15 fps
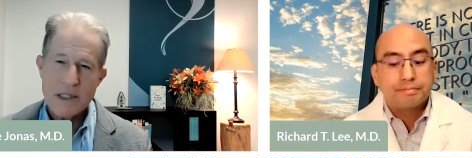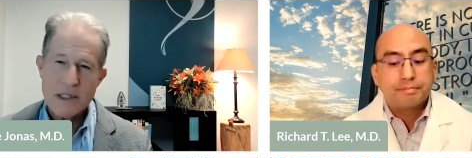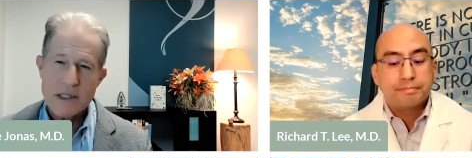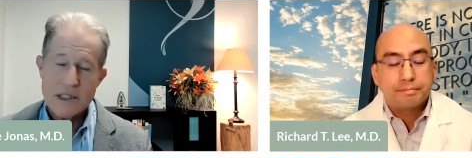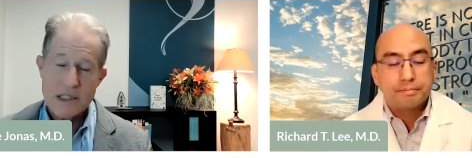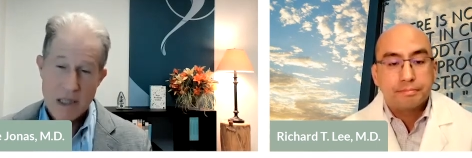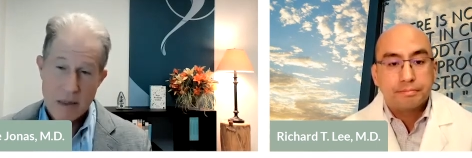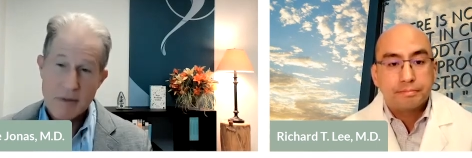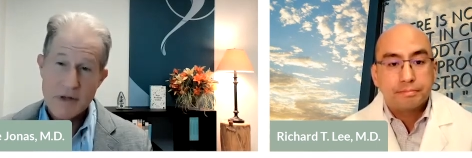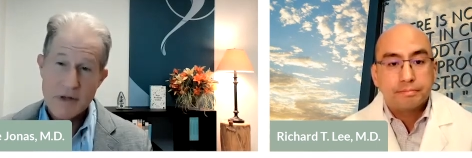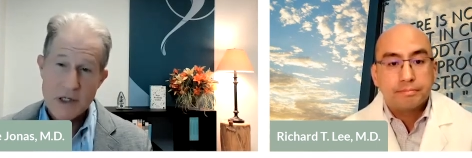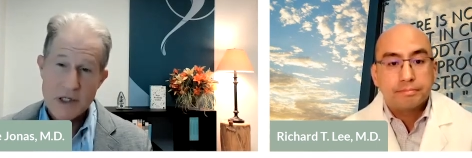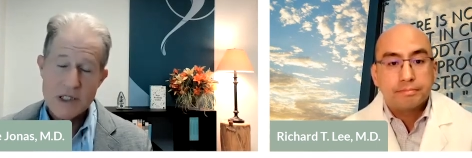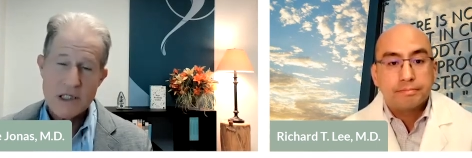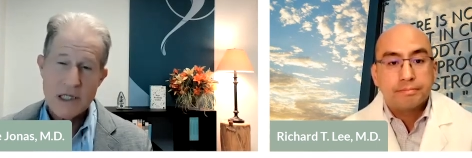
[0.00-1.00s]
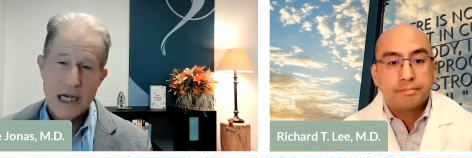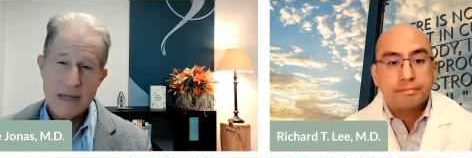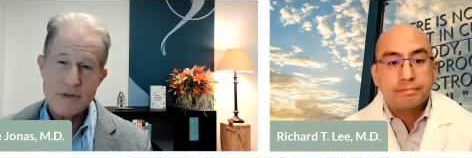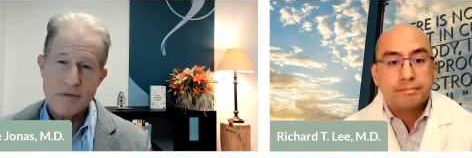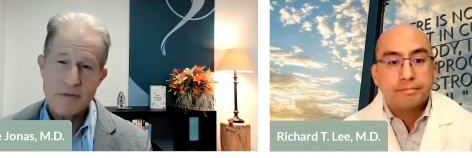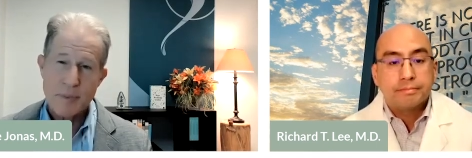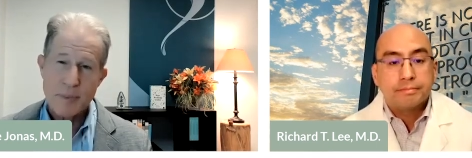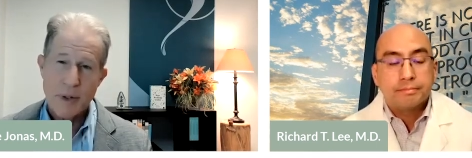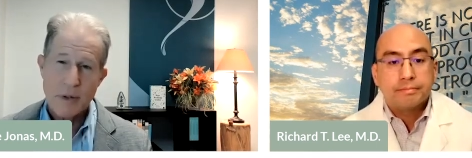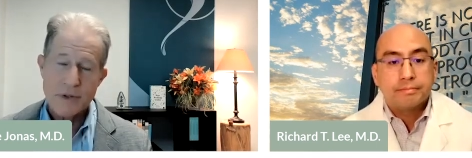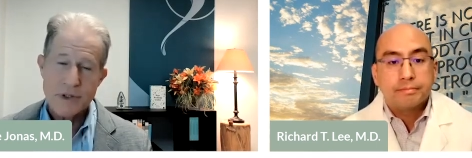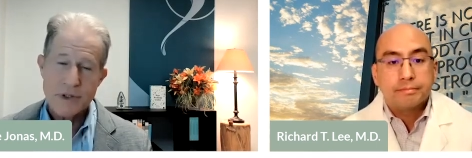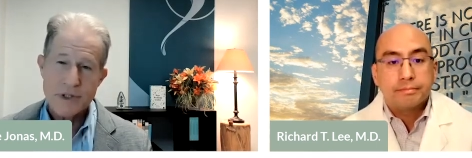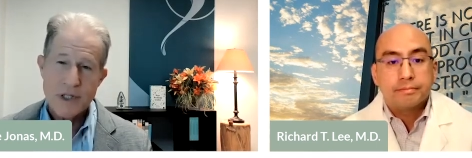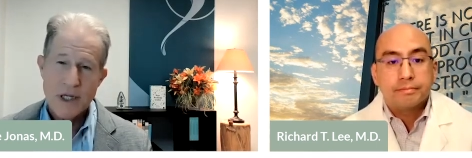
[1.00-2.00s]
Speaker 1: of these, some of these types of
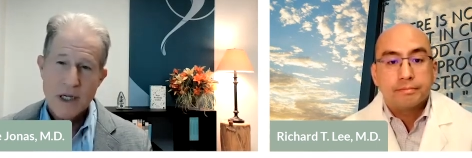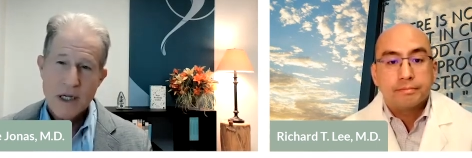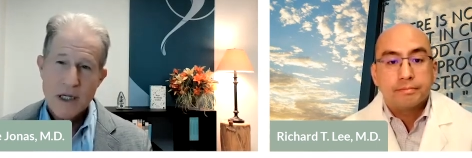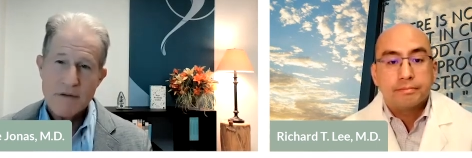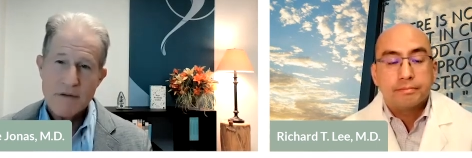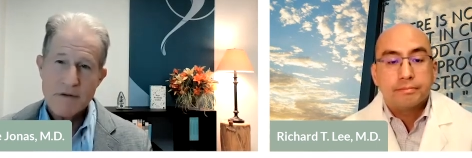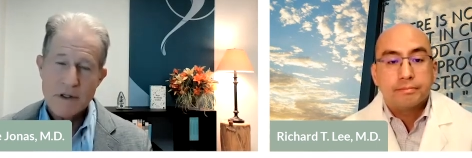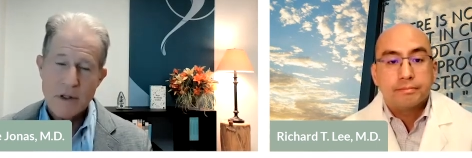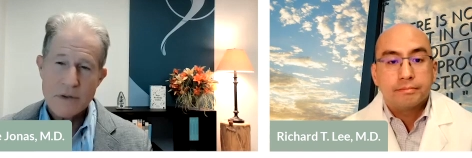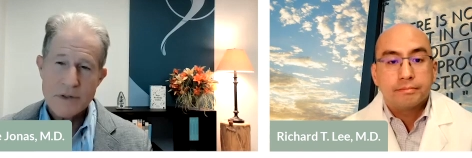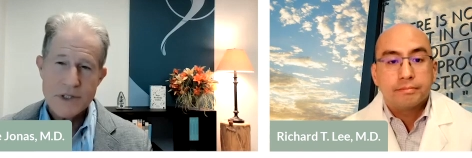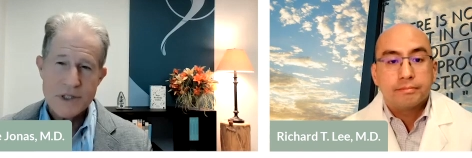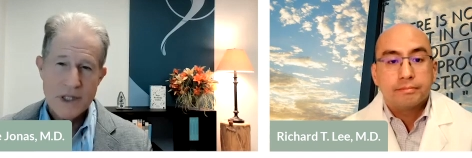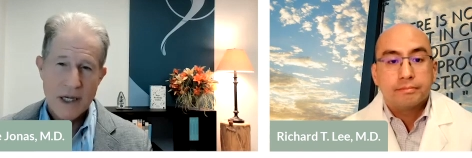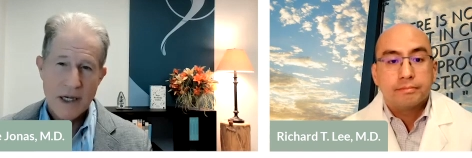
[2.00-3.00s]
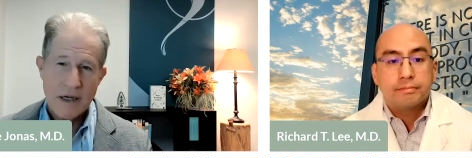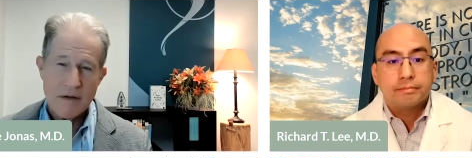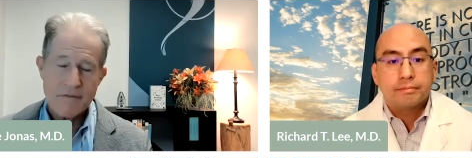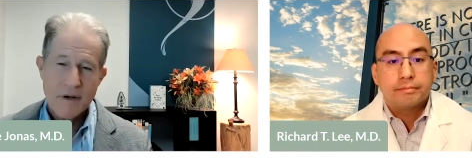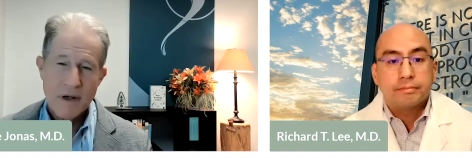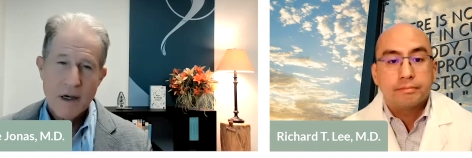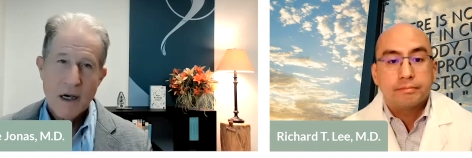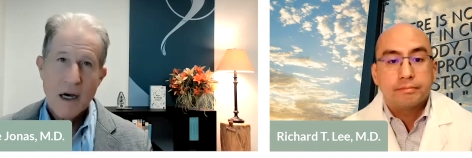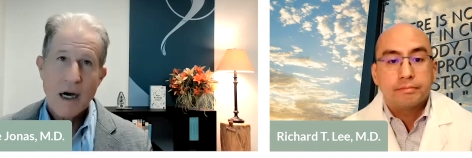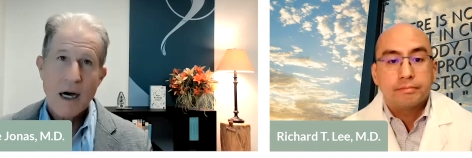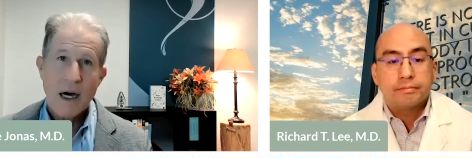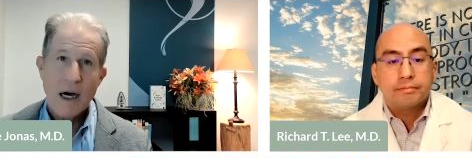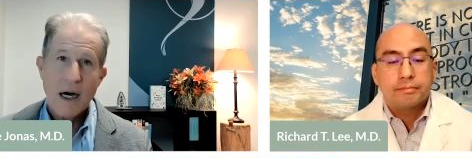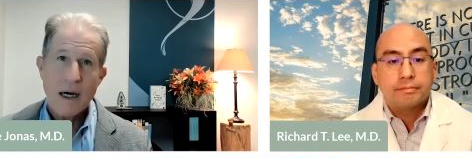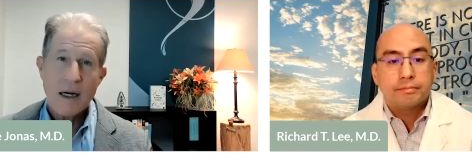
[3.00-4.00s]
approaches, even though safe,
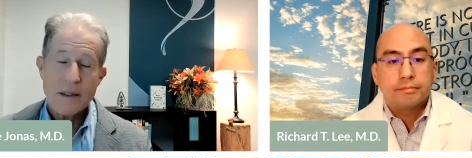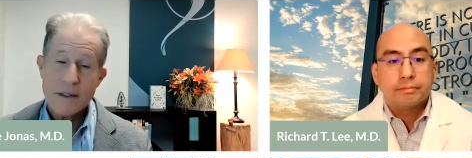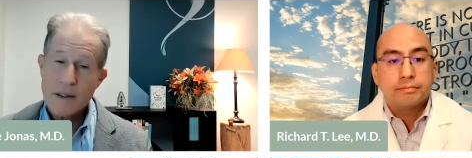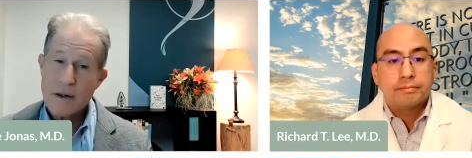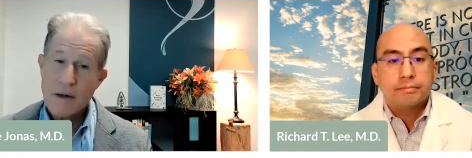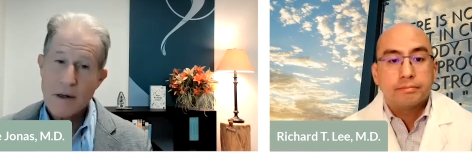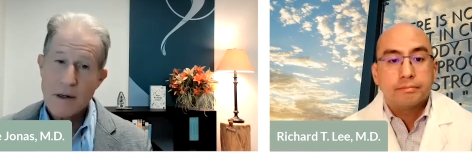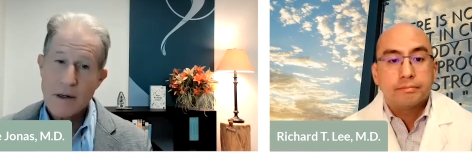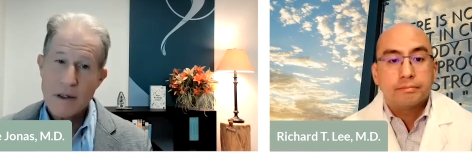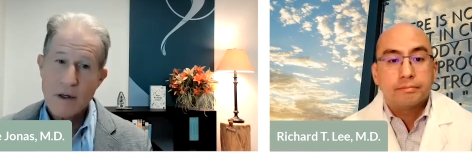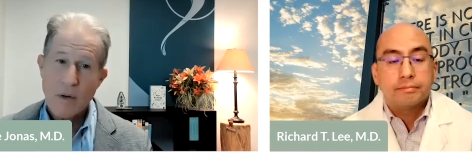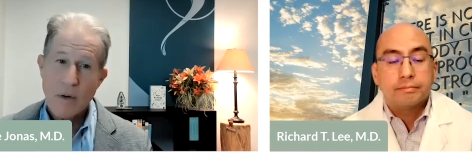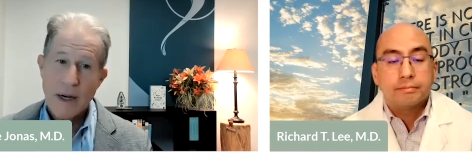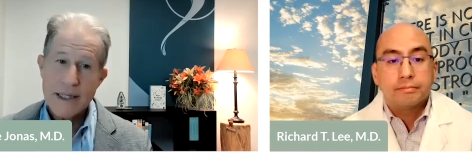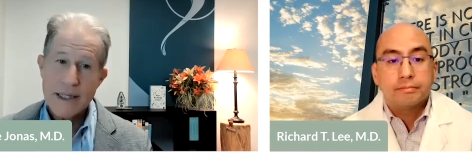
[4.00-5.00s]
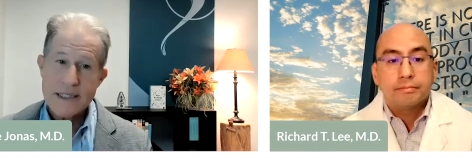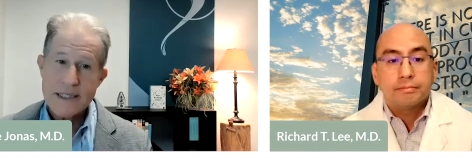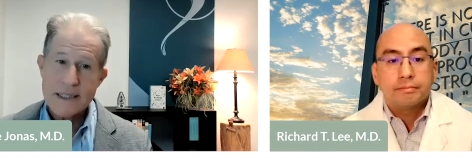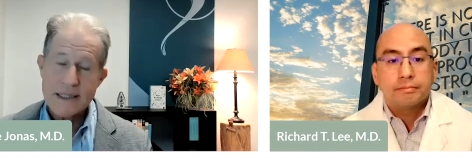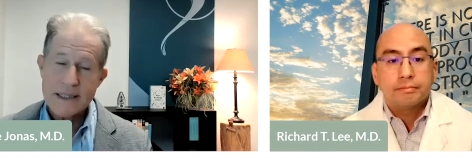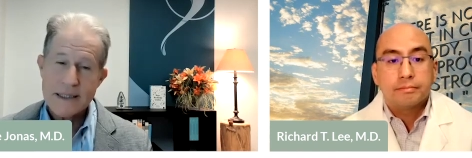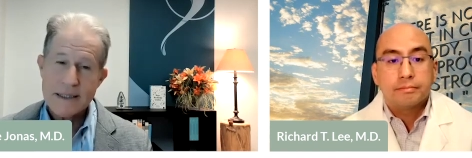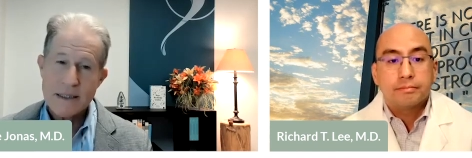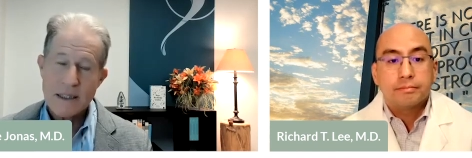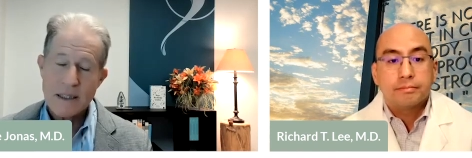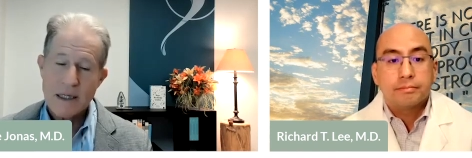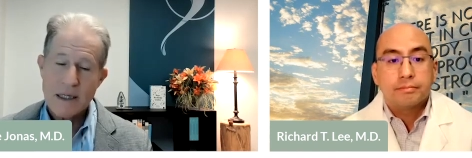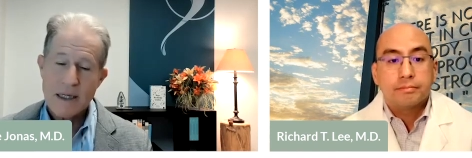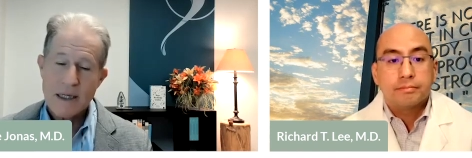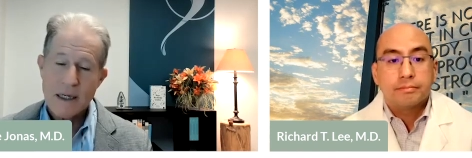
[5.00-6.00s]
Uh, are quite uh,
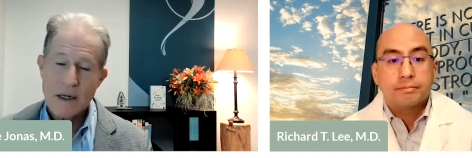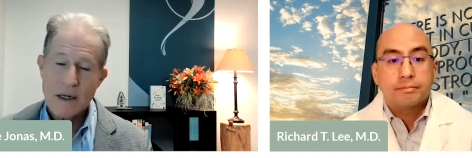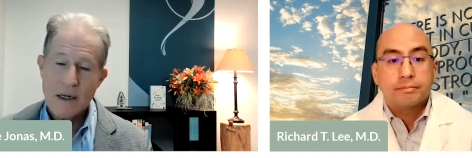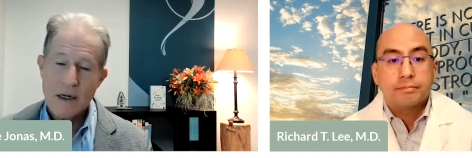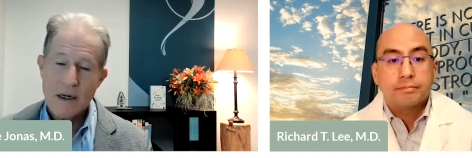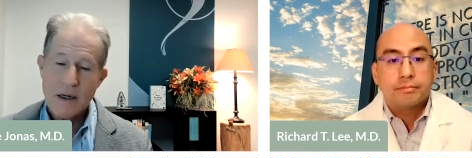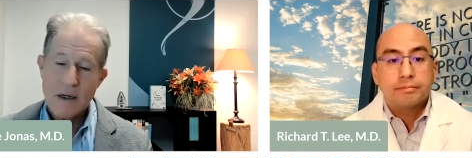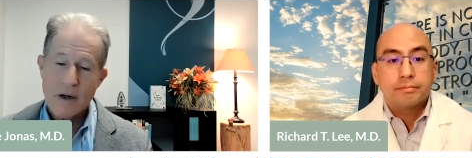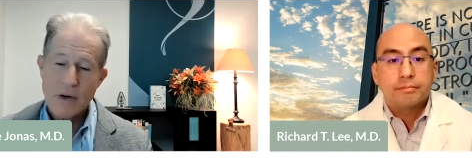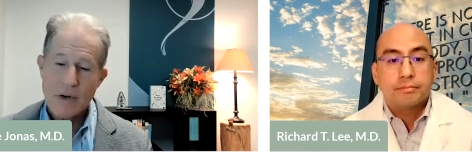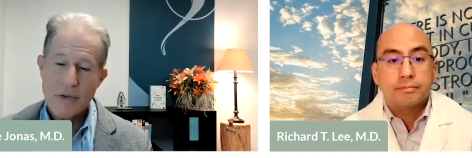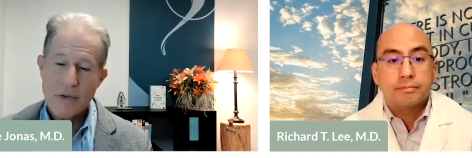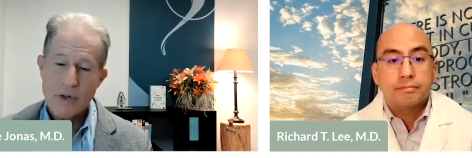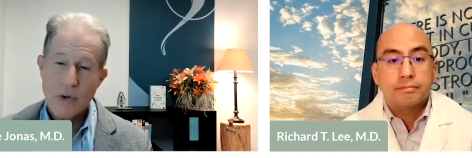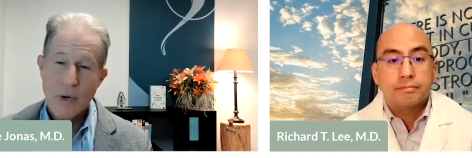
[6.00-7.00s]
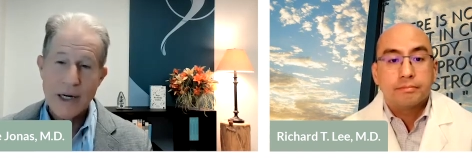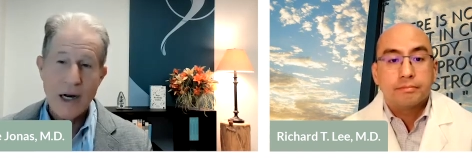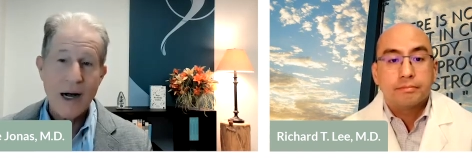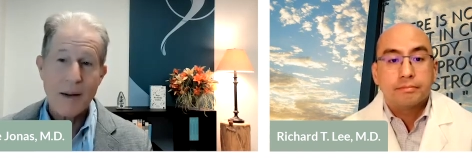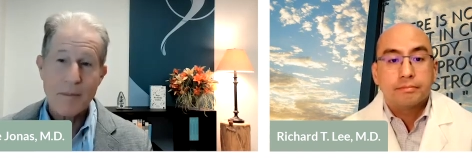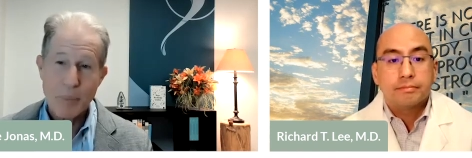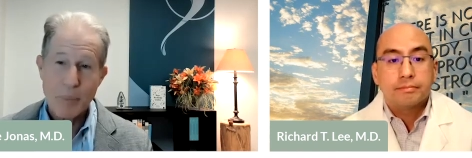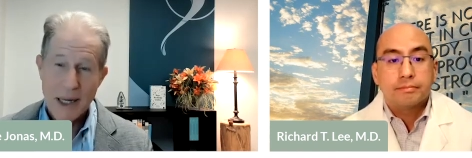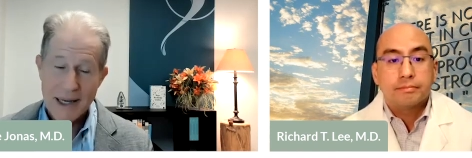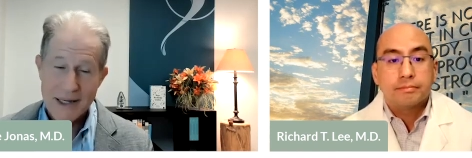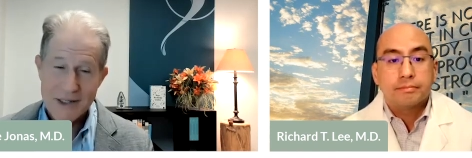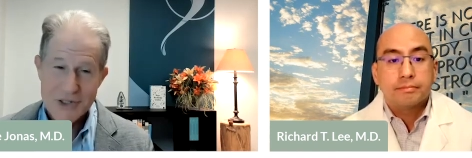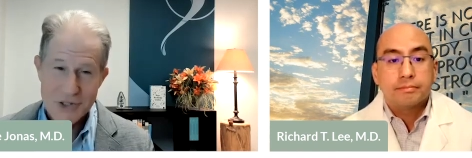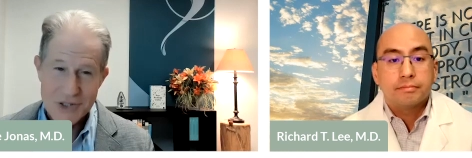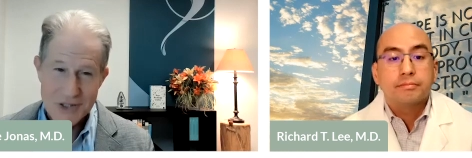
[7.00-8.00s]
uh, are, are quite
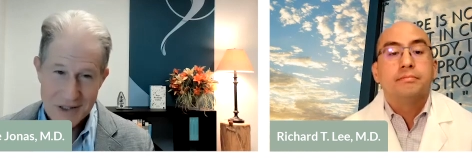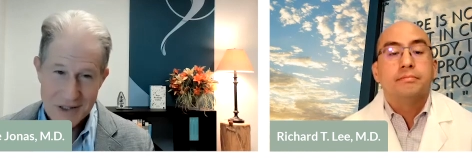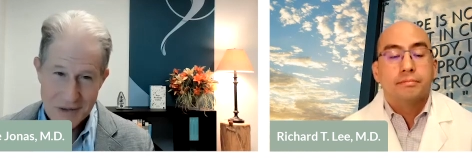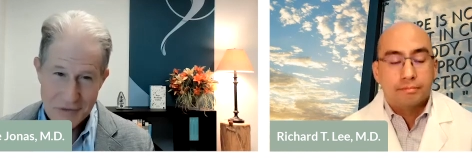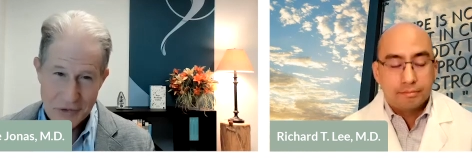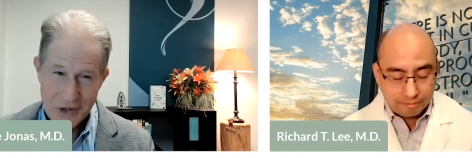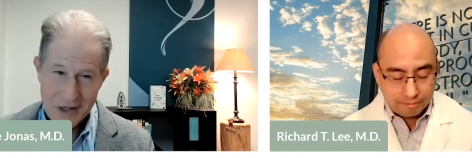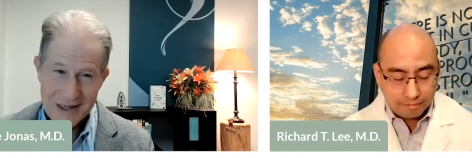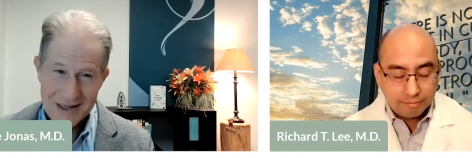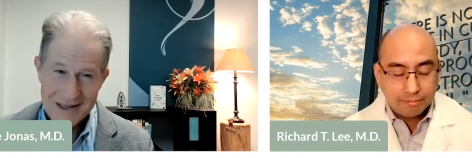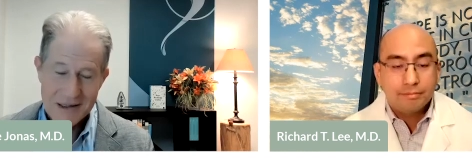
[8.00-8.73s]
complex to deliver.